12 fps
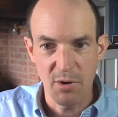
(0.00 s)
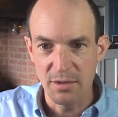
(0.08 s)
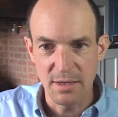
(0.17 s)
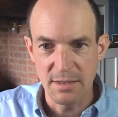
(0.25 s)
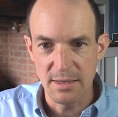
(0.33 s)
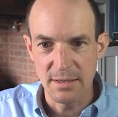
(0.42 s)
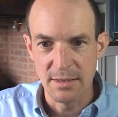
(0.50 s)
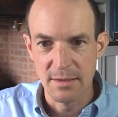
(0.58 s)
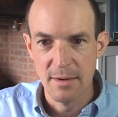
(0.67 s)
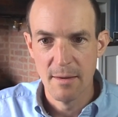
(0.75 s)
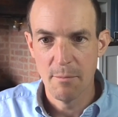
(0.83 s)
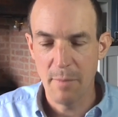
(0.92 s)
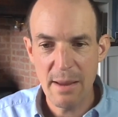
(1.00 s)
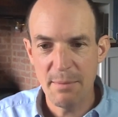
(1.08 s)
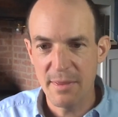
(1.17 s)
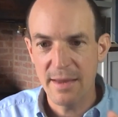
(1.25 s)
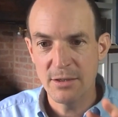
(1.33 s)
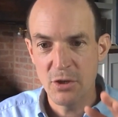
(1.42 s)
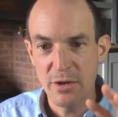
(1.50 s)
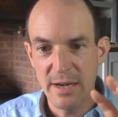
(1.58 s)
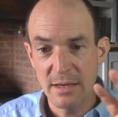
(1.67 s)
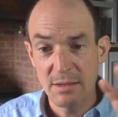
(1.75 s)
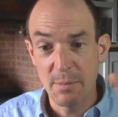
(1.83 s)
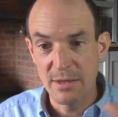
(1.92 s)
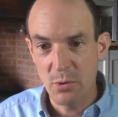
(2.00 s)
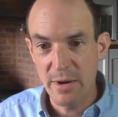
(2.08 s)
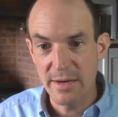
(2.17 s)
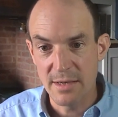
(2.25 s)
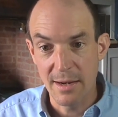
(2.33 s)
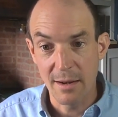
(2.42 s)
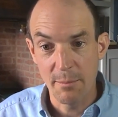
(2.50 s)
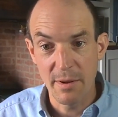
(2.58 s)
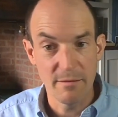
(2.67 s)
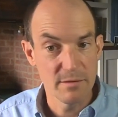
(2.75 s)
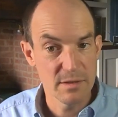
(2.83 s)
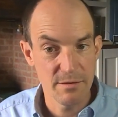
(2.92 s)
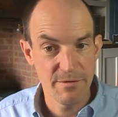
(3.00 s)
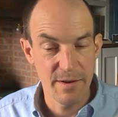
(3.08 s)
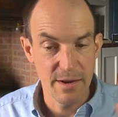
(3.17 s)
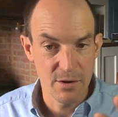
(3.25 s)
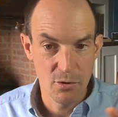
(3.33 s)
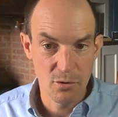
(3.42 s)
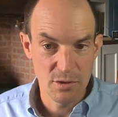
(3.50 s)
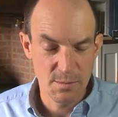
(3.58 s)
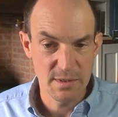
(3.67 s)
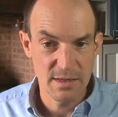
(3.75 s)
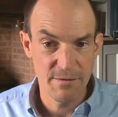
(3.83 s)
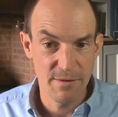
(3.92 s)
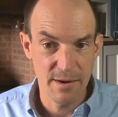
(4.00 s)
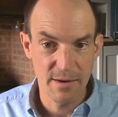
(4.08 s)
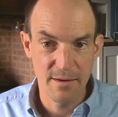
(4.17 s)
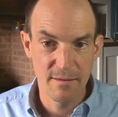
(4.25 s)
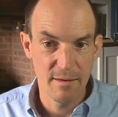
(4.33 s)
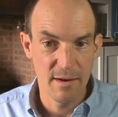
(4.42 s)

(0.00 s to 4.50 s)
processes? Maybe they do need to be tweaked a little bit to fit your specific